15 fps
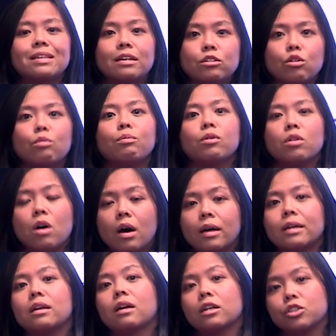that don't
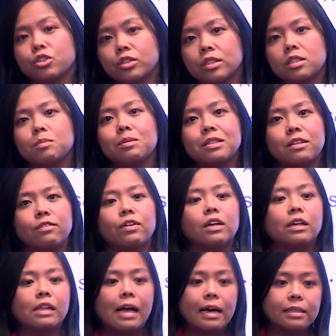belong in actually
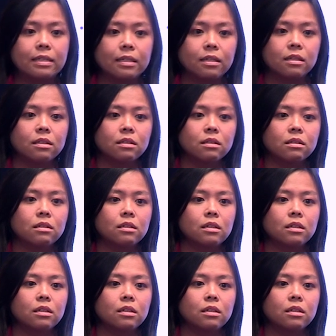specific classes.